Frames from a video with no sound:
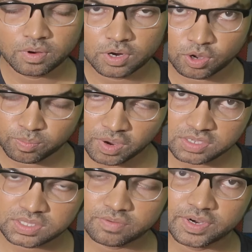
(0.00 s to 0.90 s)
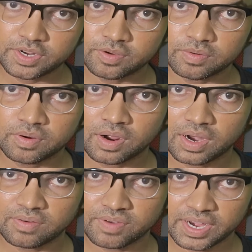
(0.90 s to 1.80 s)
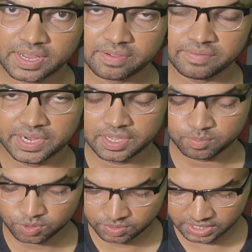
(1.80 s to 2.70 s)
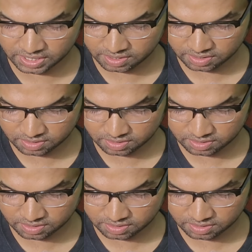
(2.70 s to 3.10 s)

Now pause the video and find a winning move here.